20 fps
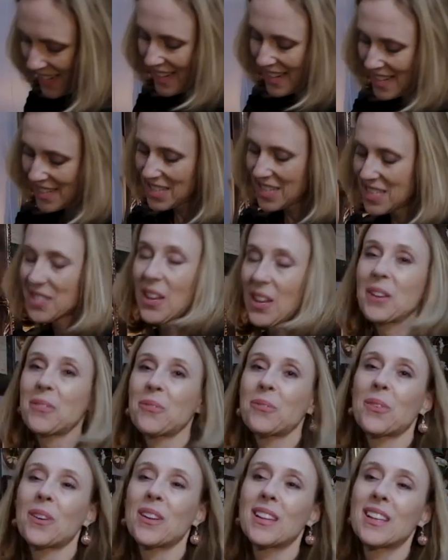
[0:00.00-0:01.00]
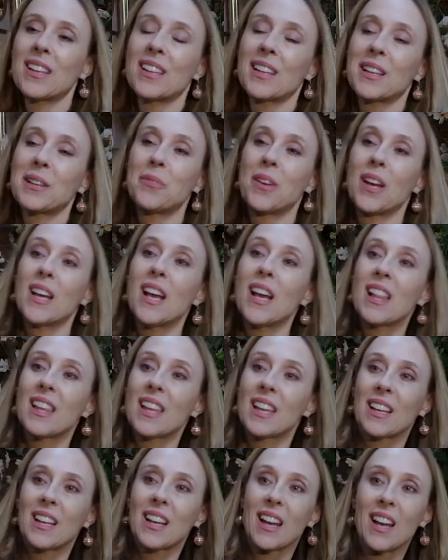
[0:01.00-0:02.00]
she's like really like me,
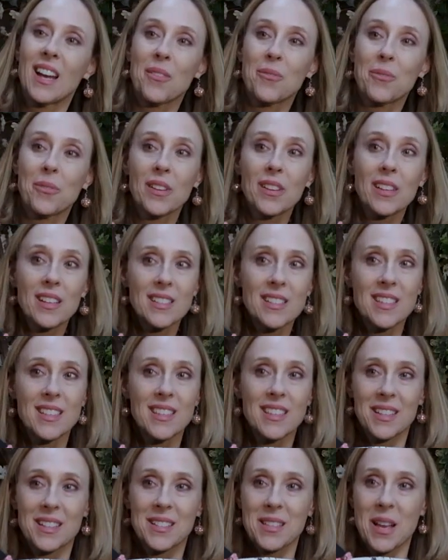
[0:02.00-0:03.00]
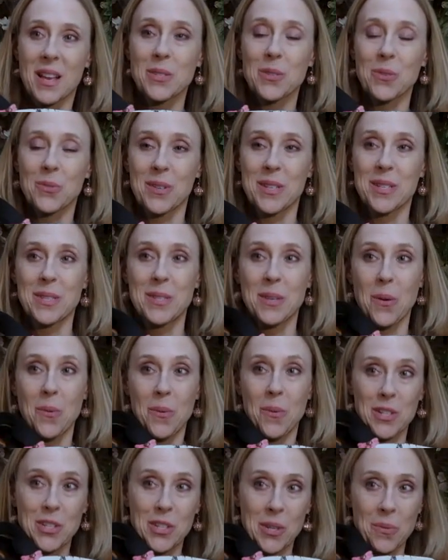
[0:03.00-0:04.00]
like really into the accessories. So
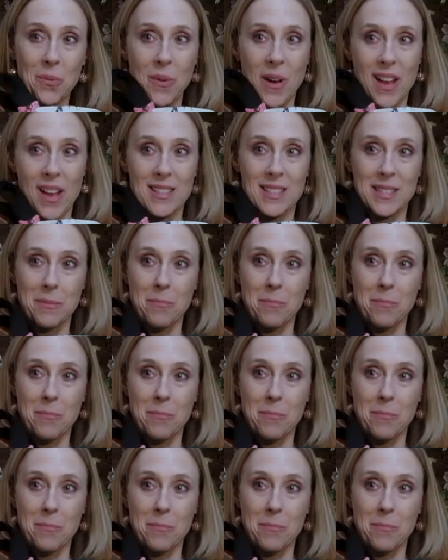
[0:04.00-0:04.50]
when she went to